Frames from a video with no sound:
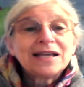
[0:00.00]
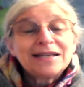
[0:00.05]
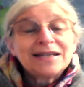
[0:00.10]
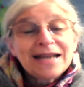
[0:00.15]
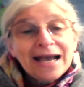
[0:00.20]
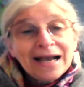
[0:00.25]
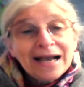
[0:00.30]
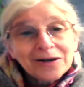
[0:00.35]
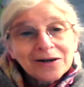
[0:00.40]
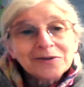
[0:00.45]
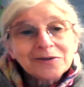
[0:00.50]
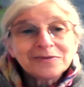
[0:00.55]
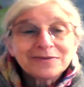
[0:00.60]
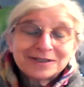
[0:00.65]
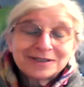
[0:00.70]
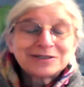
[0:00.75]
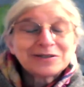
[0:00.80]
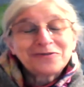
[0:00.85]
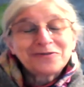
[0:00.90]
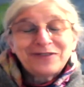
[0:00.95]
Now,
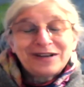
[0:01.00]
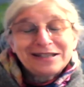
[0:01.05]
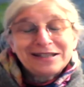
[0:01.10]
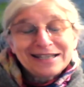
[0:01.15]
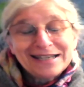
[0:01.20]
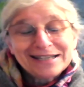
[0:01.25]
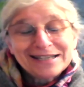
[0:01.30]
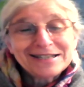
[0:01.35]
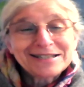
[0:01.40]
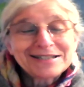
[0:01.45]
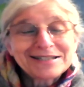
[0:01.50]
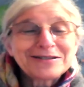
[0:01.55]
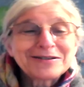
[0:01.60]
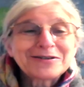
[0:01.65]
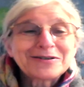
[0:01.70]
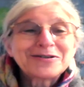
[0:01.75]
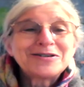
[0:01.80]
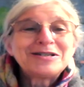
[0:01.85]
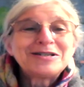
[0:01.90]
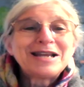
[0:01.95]
so finally getting to
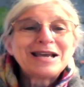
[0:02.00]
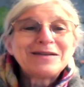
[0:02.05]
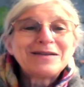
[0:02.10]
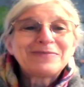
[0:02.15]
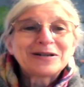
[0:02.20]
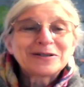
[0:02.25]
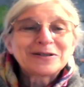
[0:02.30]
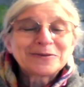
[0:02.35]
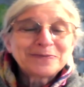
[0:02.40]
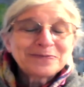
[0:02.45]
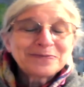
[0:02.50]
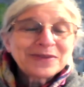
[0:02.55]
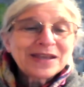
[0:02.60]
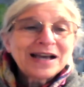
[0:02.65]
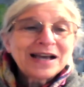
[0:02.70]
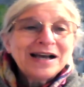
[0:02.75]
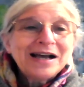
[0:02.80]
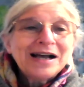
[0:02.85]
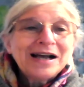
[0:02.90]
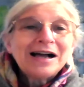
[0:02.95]
the good neighbor.
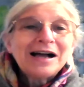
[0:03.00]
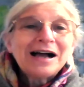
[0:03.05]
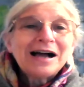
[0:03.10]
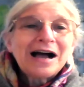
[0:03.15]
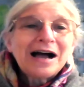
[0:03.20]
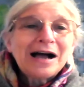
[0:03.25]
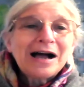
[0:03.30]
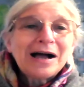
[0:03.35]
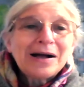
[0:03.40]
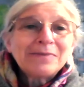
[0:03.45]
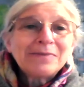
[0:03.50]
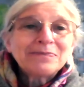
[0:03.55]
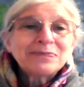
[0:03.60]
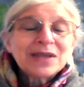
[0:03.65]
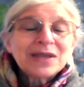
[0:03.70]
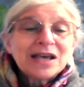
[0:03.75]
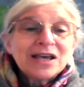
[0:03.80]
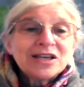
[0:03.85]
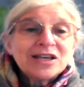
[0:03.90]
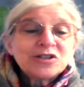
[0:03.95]
Um,
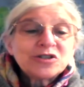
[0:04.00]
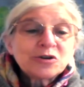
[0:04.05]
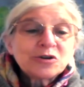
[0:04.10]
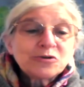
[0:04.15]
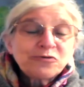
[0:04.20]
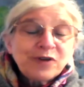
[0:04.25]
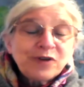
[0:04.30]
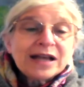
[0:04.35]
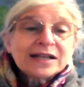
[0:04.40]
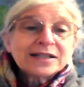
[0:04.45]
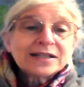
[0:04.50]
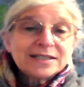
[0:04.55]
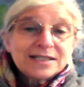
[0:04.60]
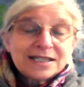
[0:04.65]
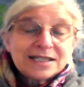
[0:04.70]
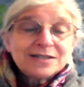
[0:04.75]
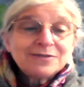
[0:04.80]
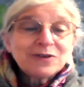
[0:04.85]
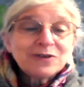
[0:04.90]
so Franklin D.